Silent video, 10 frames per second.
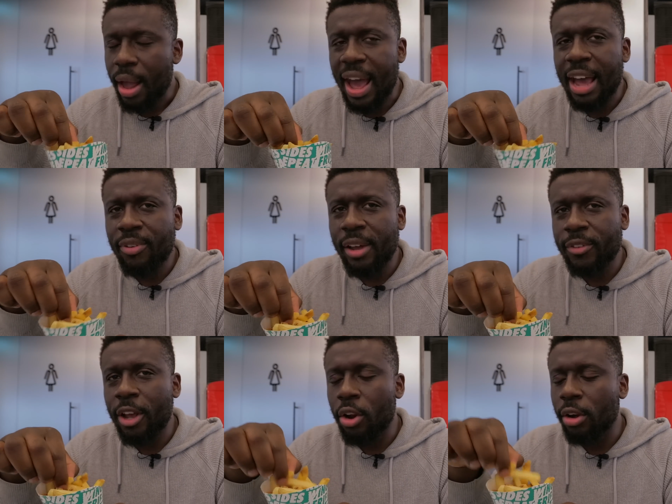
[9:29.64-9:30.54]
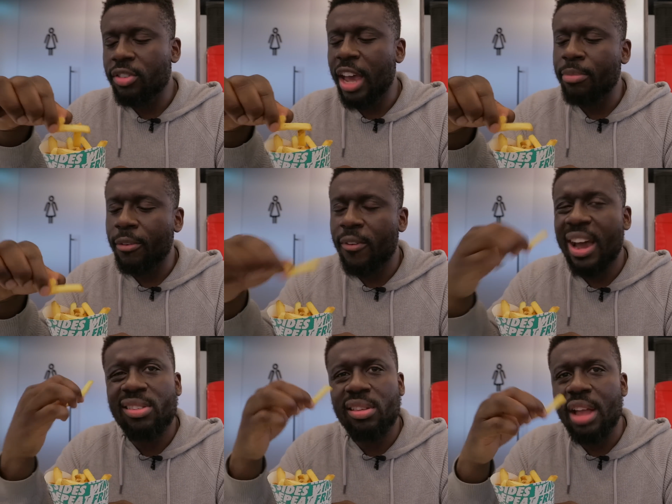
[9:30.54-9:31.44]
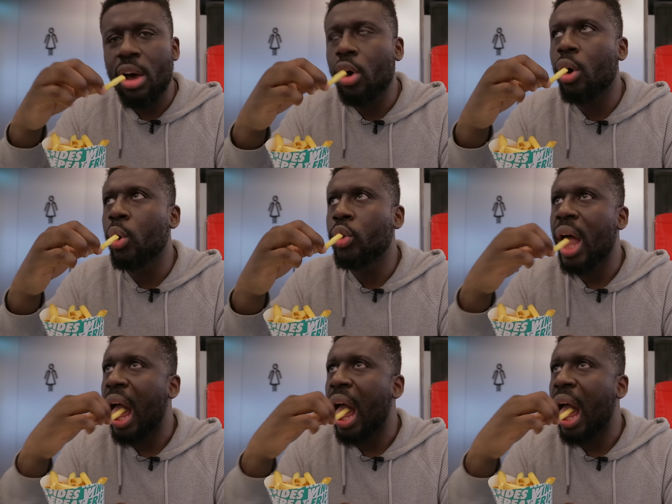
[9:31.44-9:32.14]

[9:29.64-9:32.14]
I have left it a long time. The fries are now cold.